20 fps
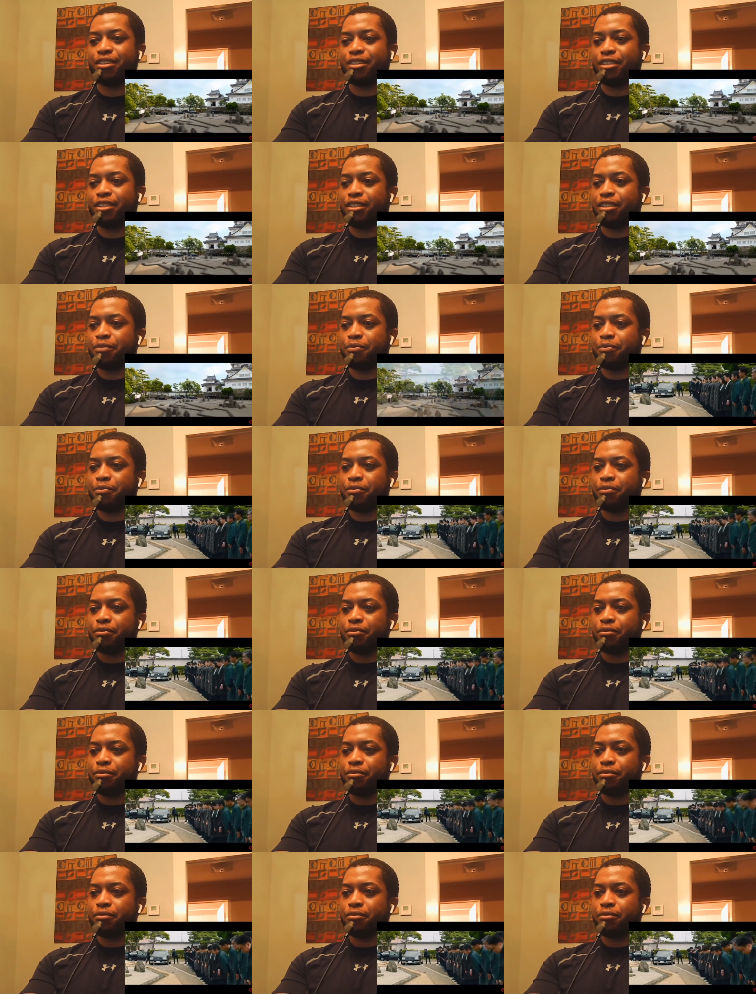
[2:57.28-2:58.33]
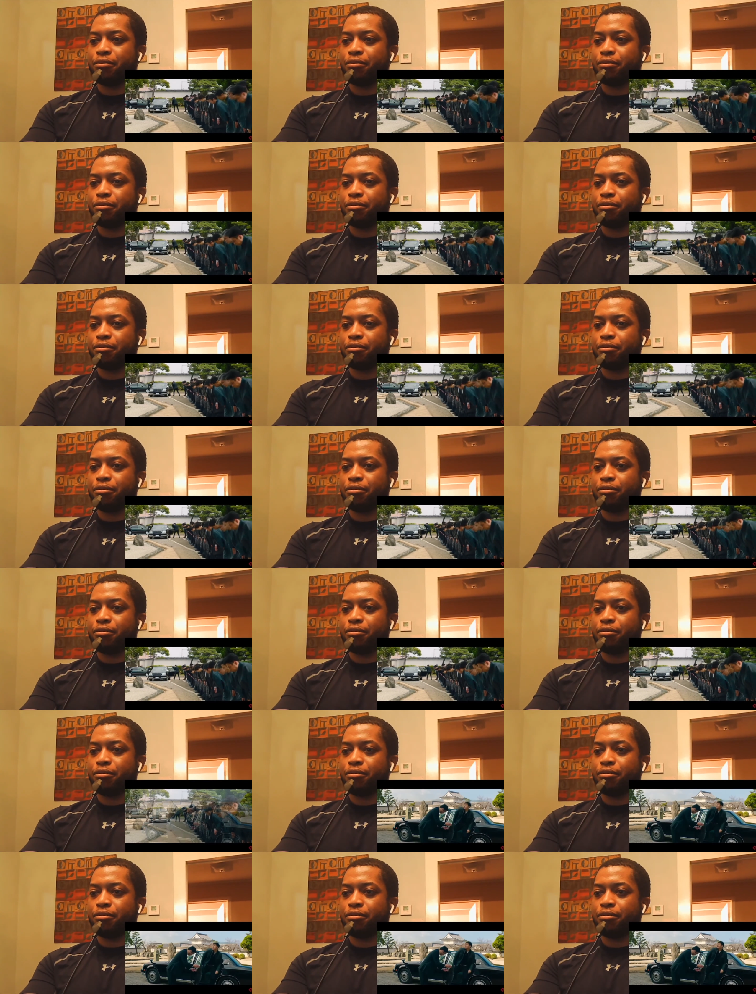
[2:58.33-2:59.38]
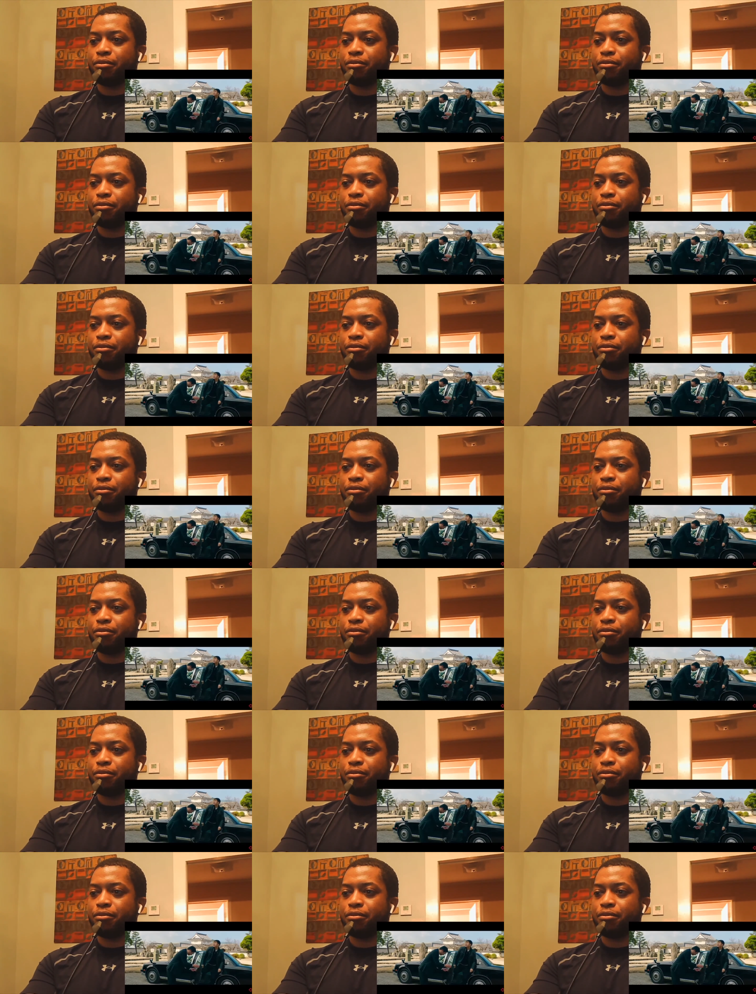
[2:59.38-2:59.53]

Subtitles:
No one is speaking in this clip.